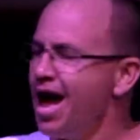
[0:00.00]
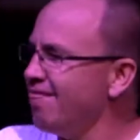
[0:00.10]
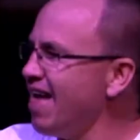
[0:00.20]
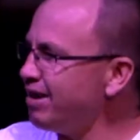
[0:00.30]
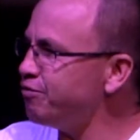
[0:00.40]

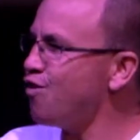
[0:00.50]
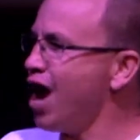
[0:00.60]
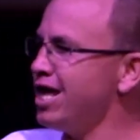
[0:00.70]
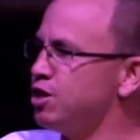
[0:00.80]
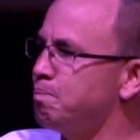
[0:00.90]
And that
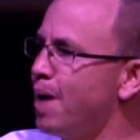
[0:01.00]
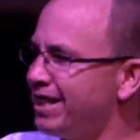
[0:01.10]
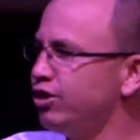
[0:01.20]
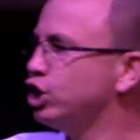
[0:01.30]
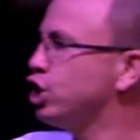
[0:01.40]
phrase, but
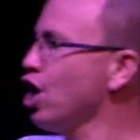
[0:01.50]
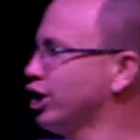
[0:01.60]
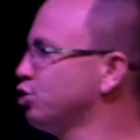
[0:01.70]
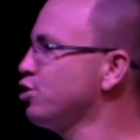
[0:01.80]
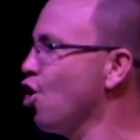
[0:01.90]
the
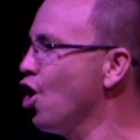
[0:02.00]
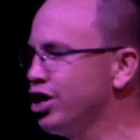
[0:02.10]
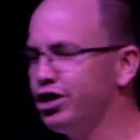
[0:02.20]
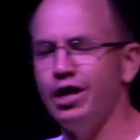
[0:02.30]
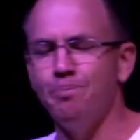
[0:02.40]
church was
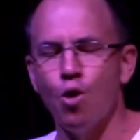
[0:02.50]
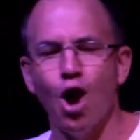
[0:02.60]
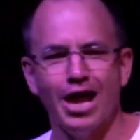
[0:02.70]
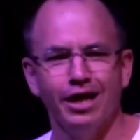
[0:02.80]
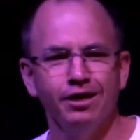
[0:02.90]
earnestly
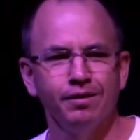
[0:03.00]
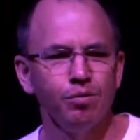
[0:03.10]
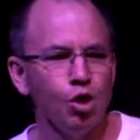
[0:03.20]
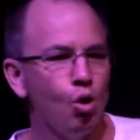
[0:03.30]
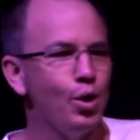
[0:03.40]
praying,
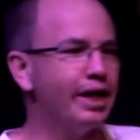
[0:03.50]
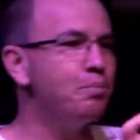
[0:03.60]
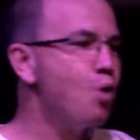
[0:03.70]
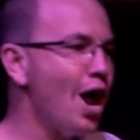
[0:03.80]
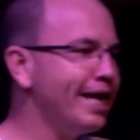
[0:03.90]
we can
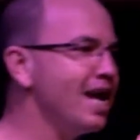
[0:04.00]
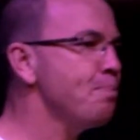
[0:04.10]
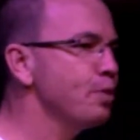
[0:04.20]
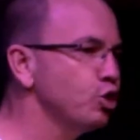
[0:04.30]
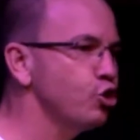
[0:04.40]
break it
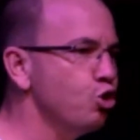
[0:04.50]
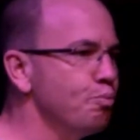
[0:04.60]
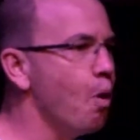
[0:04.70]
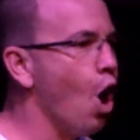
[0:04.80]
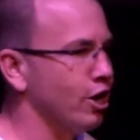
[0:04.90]
up into two
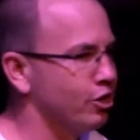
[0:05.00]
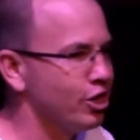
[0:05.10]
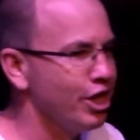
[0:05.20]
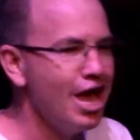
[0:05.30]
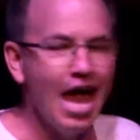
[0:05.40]
parts.